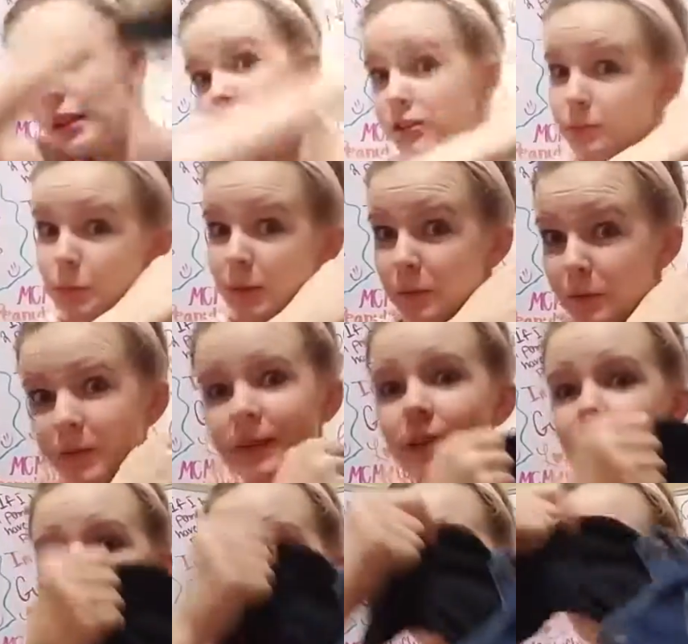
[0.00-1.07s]
I just put them
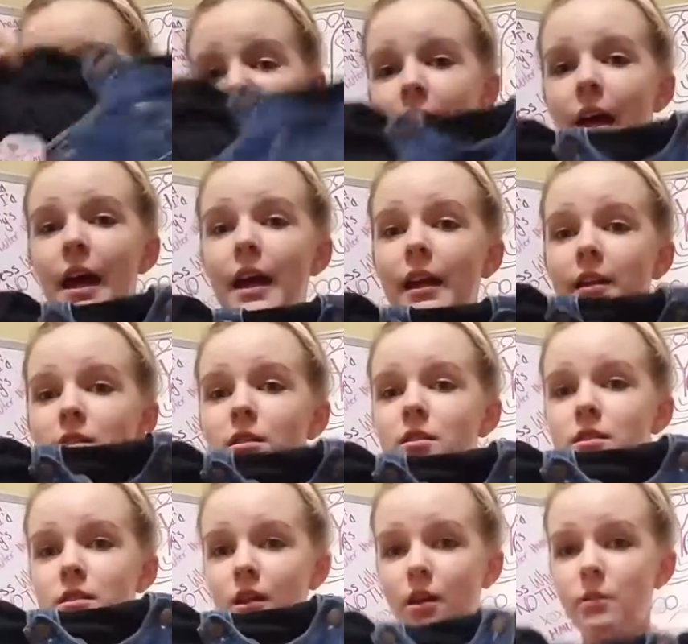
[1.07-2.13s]
together. And I thought
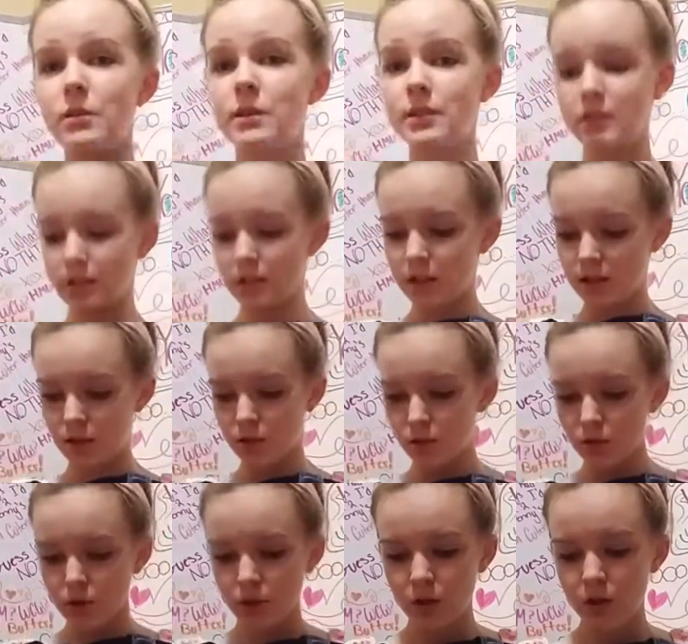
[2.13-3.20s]
to go with these two
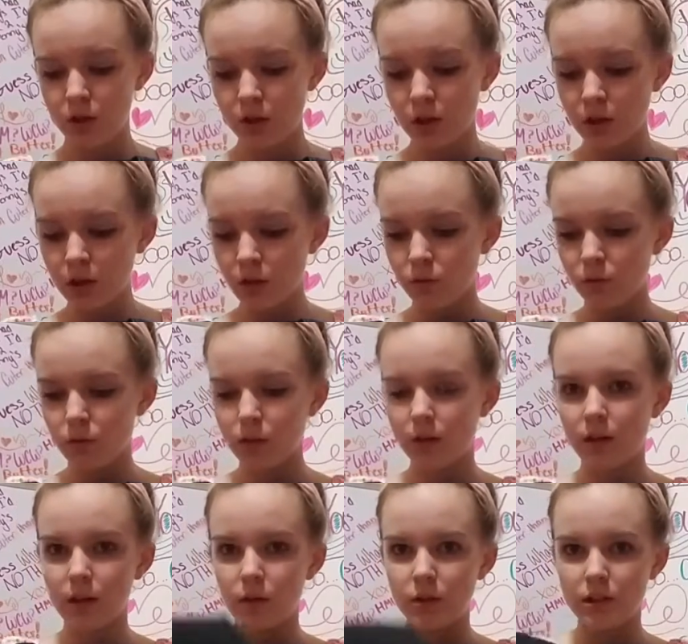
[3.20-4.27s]
would
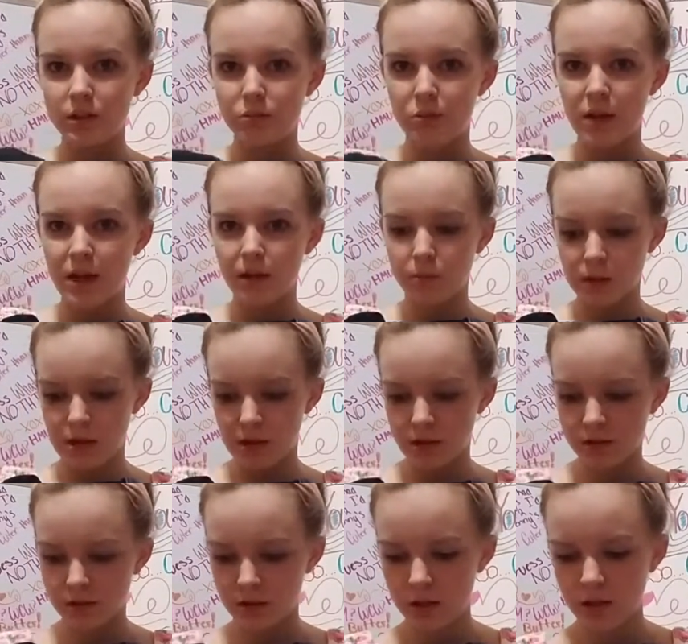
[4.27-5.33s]
go with these black
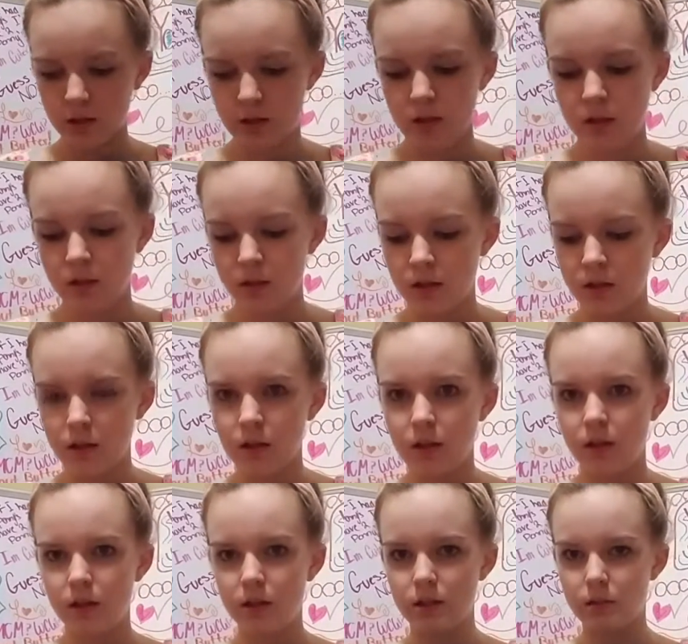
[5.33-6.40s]
pants
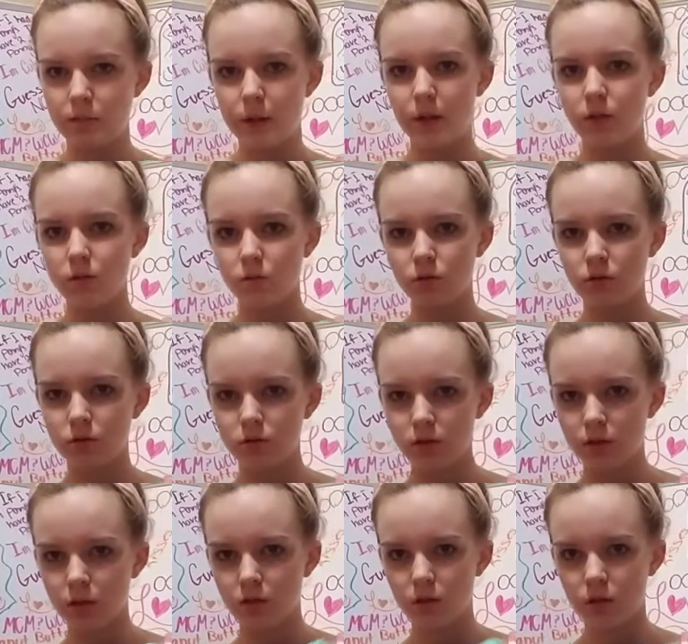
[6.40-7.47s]
and this bow. Because
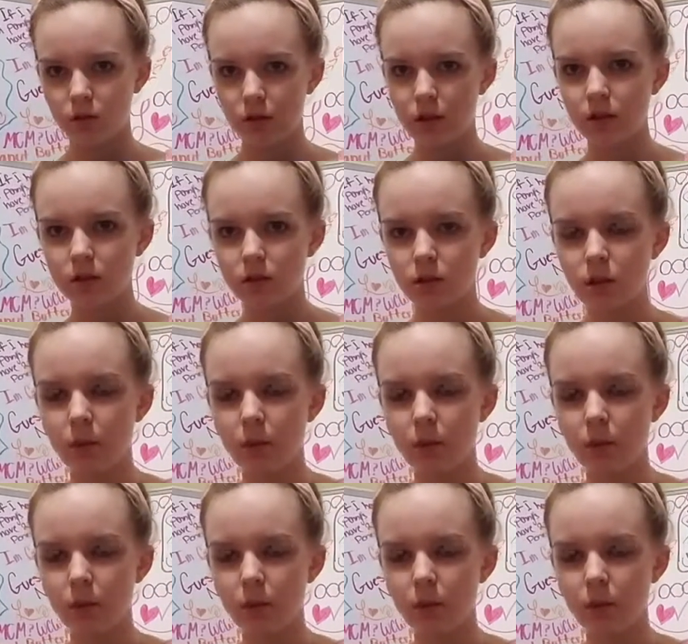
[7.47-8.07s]
look how cute that is.